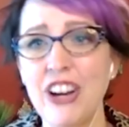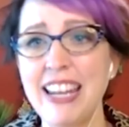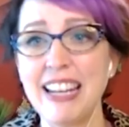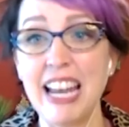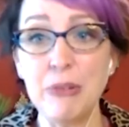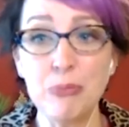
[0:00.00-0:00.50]
And
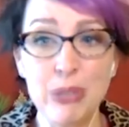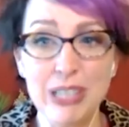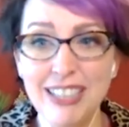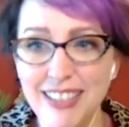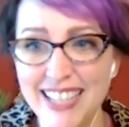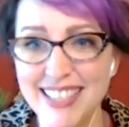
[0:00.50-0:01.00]
I
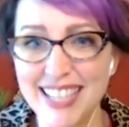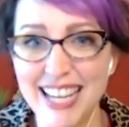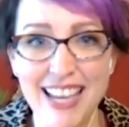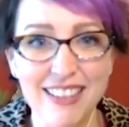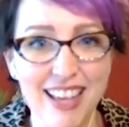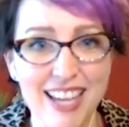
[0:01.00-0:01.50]
realized I had
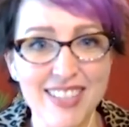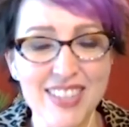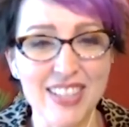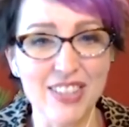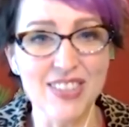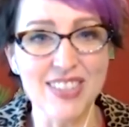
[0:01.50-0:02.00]
a lot of
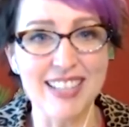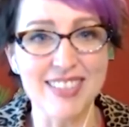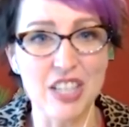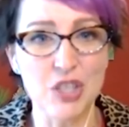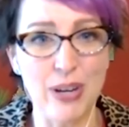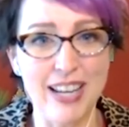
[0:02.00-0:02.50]
skill sets
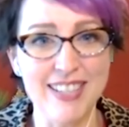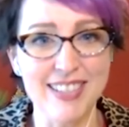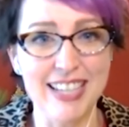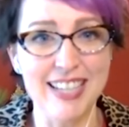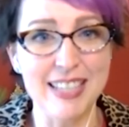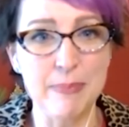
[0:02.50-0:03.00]
that
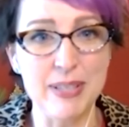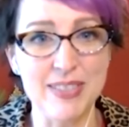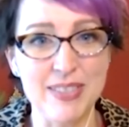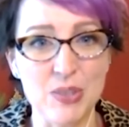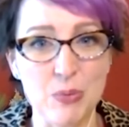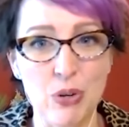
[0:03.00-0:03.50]
translated to the
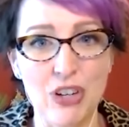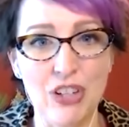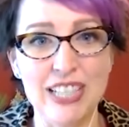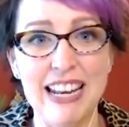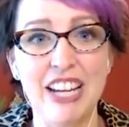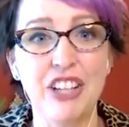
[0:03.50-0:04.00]
business world,
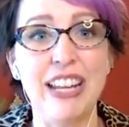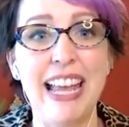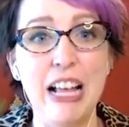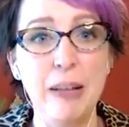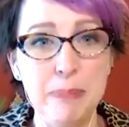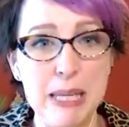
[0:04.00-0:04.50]
and I could
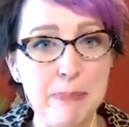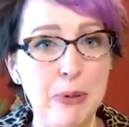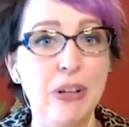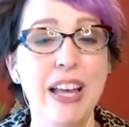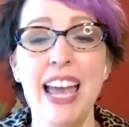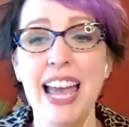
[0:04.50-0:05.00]
help
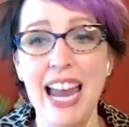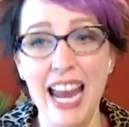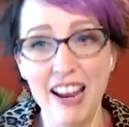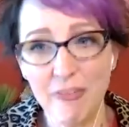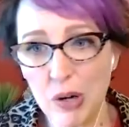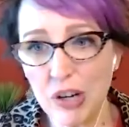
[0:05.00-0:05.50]
people
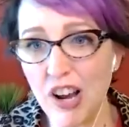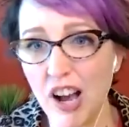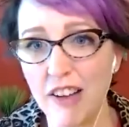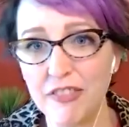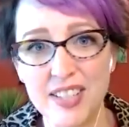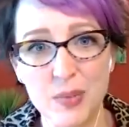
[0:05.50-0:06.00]
have more
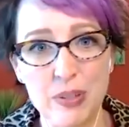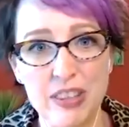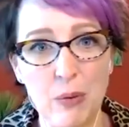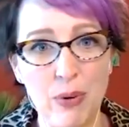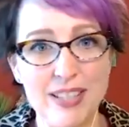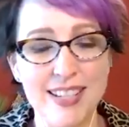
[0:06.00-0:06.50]
confidence when they
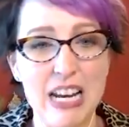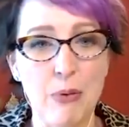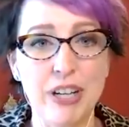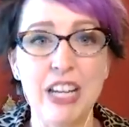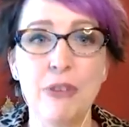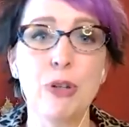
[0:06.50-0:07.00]
went to
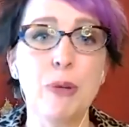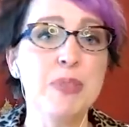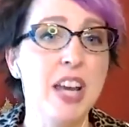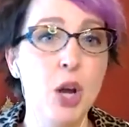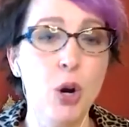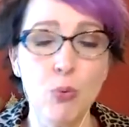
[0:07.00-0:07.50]
networking groups,
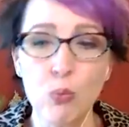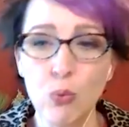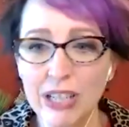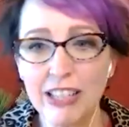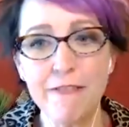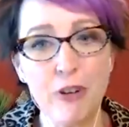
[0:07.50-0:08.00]

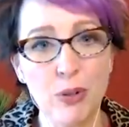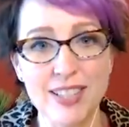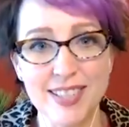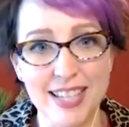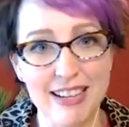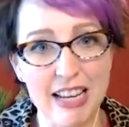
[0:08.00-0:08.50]
really
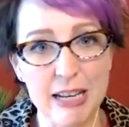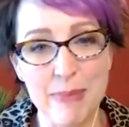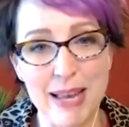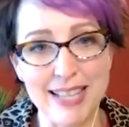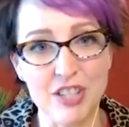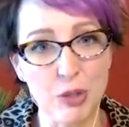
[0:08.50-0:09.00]
focus in on a
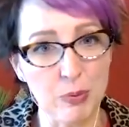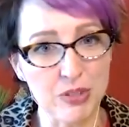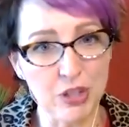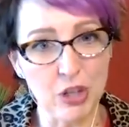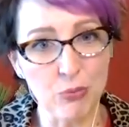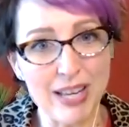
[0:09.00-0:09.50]
message that was
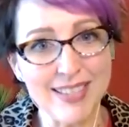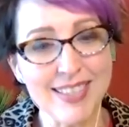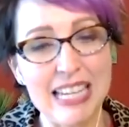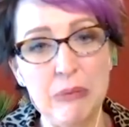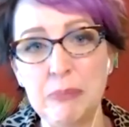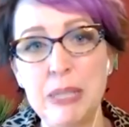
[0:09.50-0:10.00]
going to
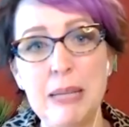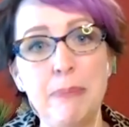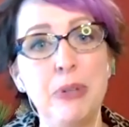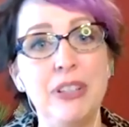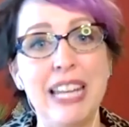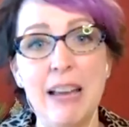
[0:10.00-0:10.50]
resonate with
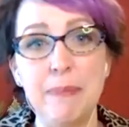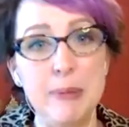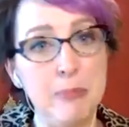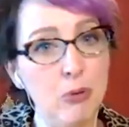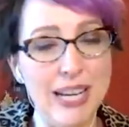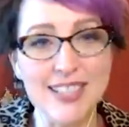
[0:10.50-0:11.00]
people and have
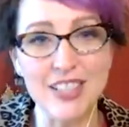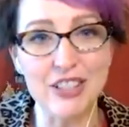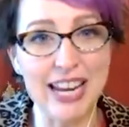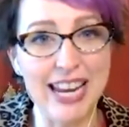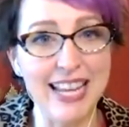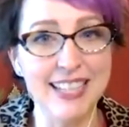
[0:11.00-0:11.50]
people raise their
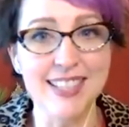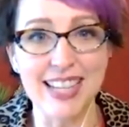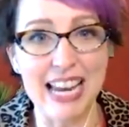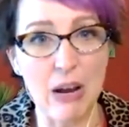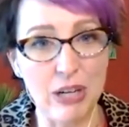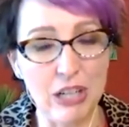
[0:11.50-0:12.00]
hand and say,
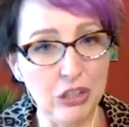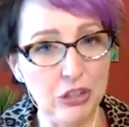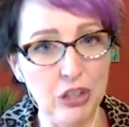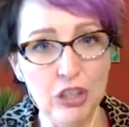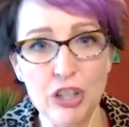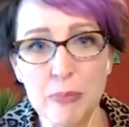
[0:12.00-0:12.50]
I want to
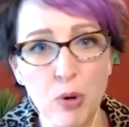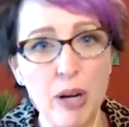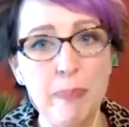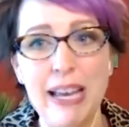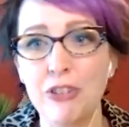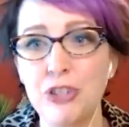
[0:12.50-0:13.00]
learn more
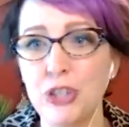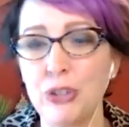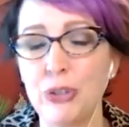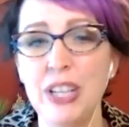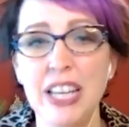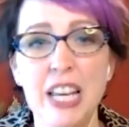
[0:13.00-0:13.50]
about you,
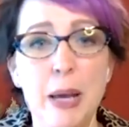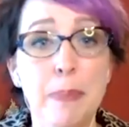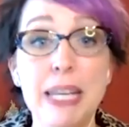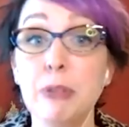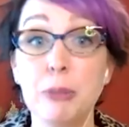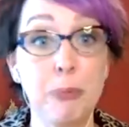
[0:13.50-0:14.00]
be
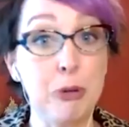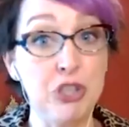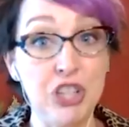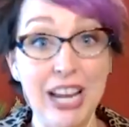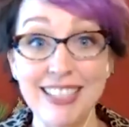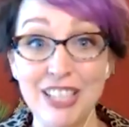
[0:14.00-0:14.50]
able to
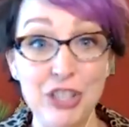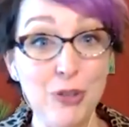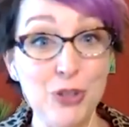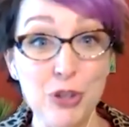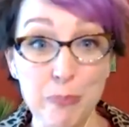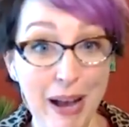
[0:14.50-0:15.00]
project and use
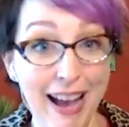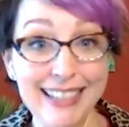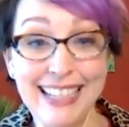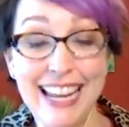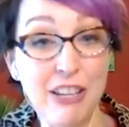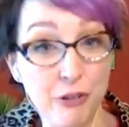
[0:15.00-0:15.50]
your
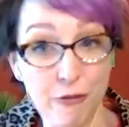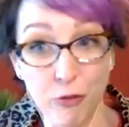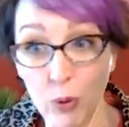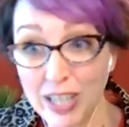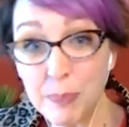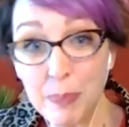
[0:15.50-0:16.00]
body and your
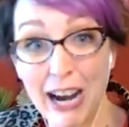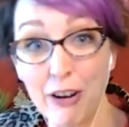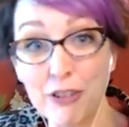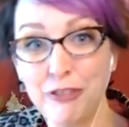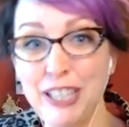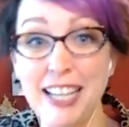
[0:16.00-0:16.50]
voice
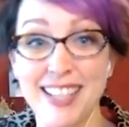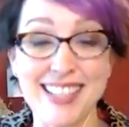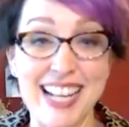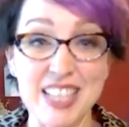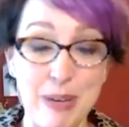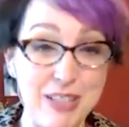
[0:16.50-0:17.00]
powerfully, because
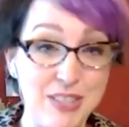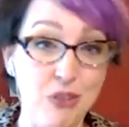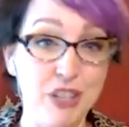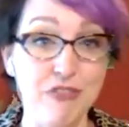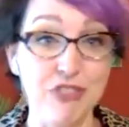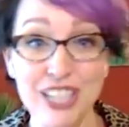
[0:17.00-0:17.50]
that's my zone
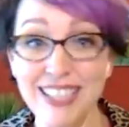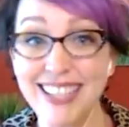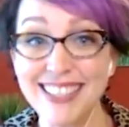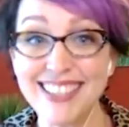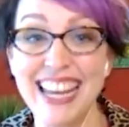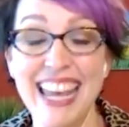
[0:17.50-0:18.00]
of
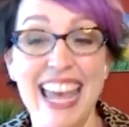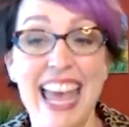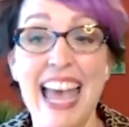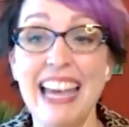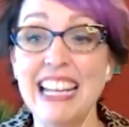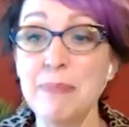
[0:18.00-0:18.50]
genius.
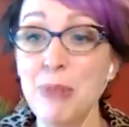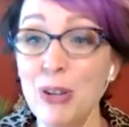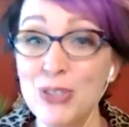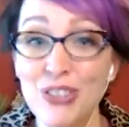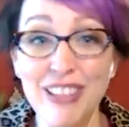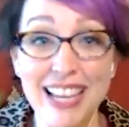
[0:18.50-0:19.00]
And I'm
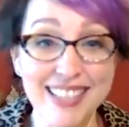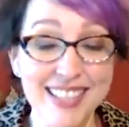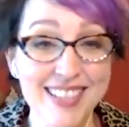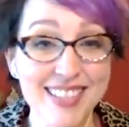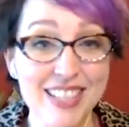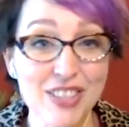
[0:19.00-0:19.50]
also
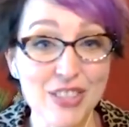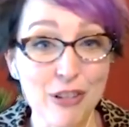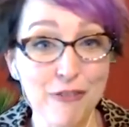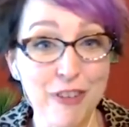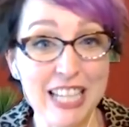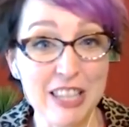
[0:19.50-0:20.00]
licensed and
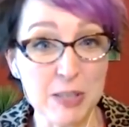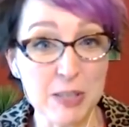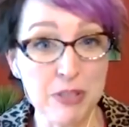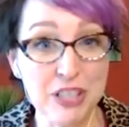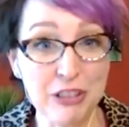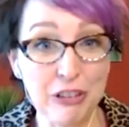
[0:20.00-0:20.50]
certified in this
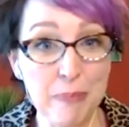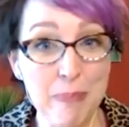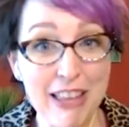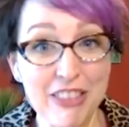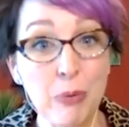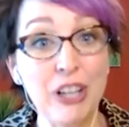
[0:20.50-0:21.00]
particular
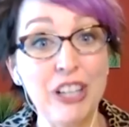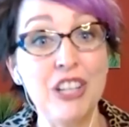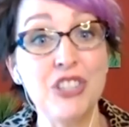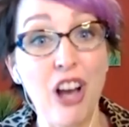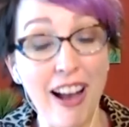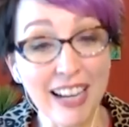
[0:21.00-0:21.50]
method we're going to
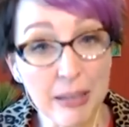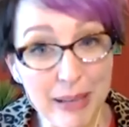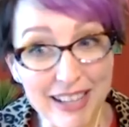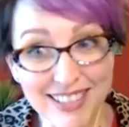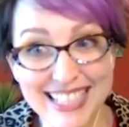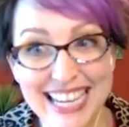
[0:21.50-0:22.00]
talk
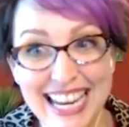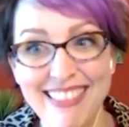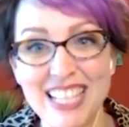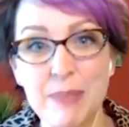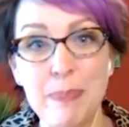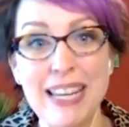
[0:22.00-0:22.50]
about today
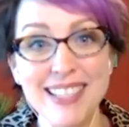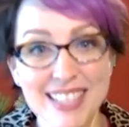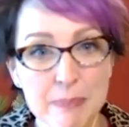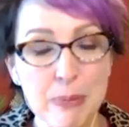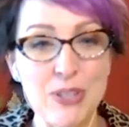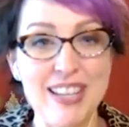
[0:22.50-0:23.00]
that's based in
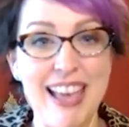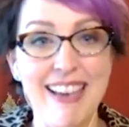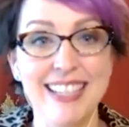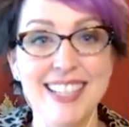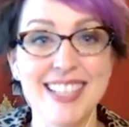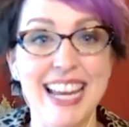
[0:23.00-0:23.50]

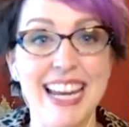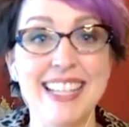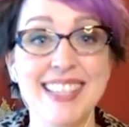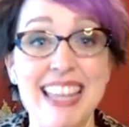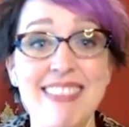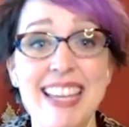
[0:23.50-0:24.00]
personality science,
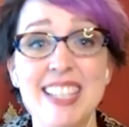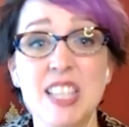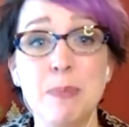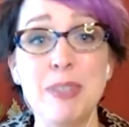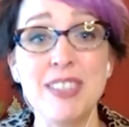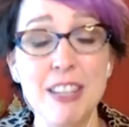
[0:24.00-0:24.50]
and that is
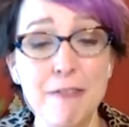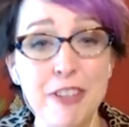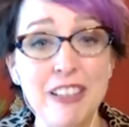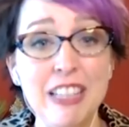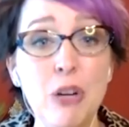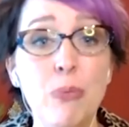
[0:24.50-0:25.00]

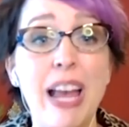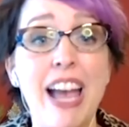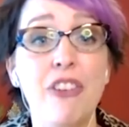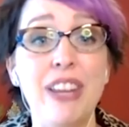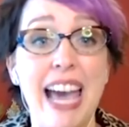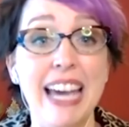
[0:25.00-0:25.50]
specifically
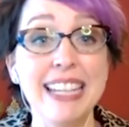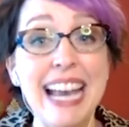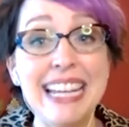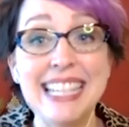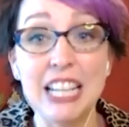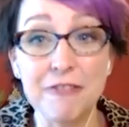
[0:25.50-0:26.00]
around how to
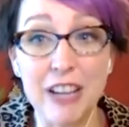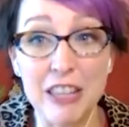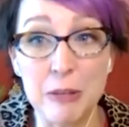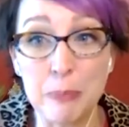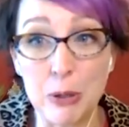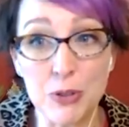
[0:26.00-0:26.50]
identify the
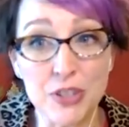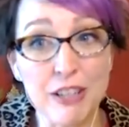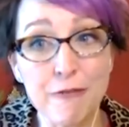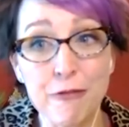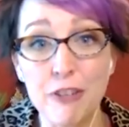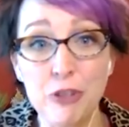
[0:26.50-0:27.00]
person in
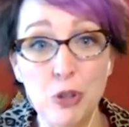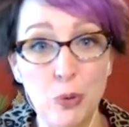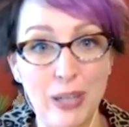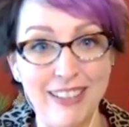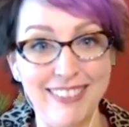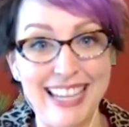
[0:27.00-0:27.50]
front of you
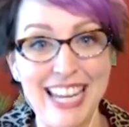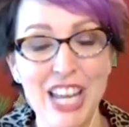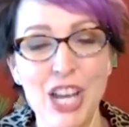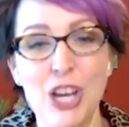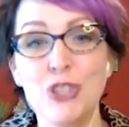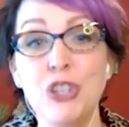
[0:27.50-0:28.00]
quickly
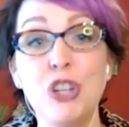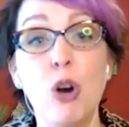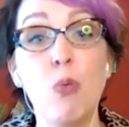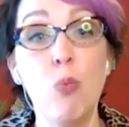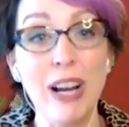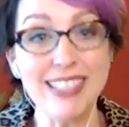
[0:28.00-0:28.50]
so you know
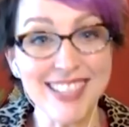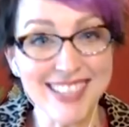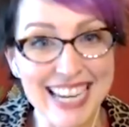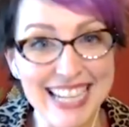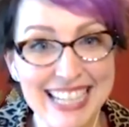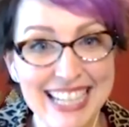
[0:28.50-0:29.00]
what to
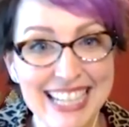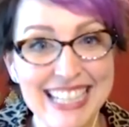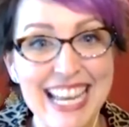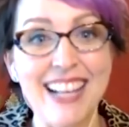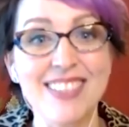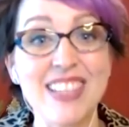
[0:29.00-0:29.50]
say to get a
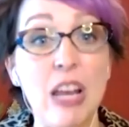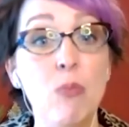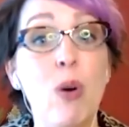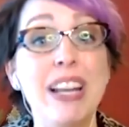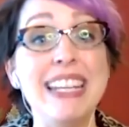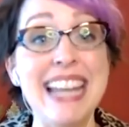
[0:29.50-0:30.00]
yes and
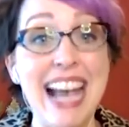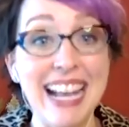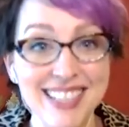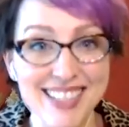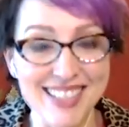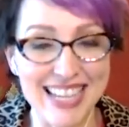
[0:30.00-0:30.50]
what not
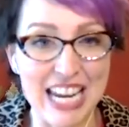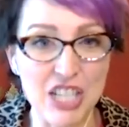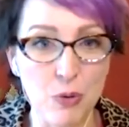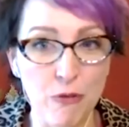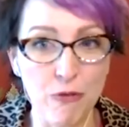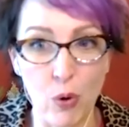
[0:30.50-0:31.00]
to say
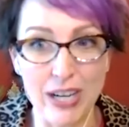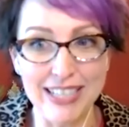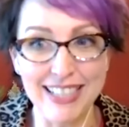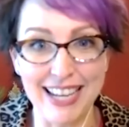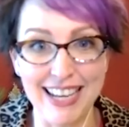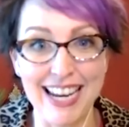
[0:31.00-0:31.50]
to avoid
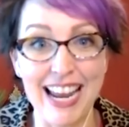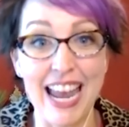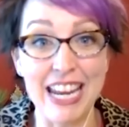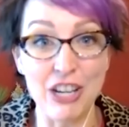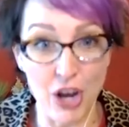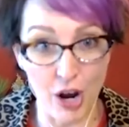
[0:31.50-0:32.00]
getting a
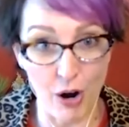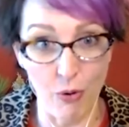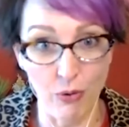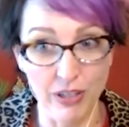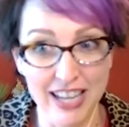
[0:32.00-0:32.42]
no.